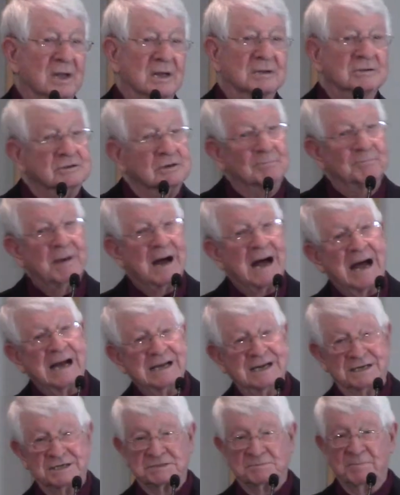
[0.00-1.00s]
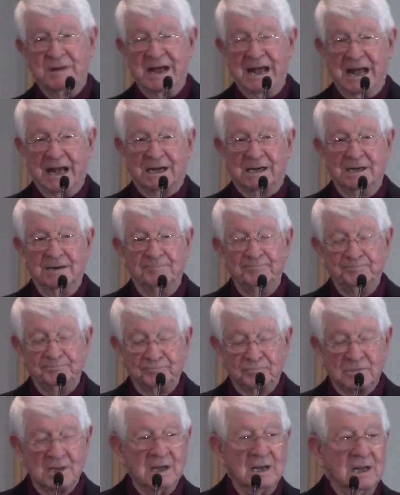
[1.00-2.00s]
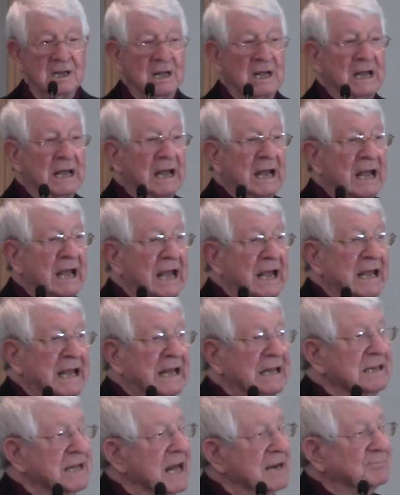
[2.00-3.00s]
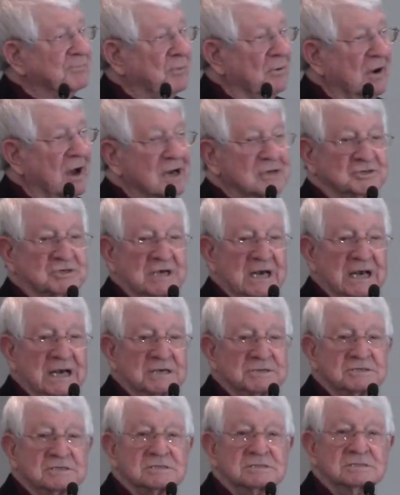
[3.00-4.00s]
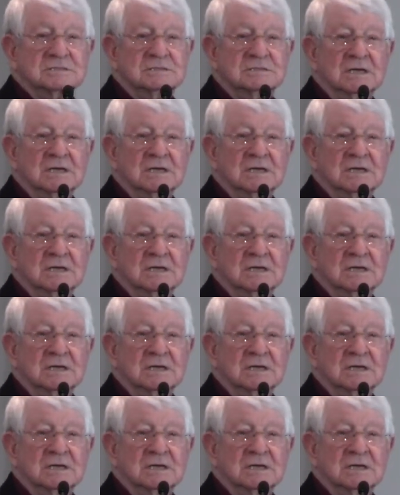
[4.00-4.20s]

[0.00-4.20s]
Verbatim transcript: to buy us back in that process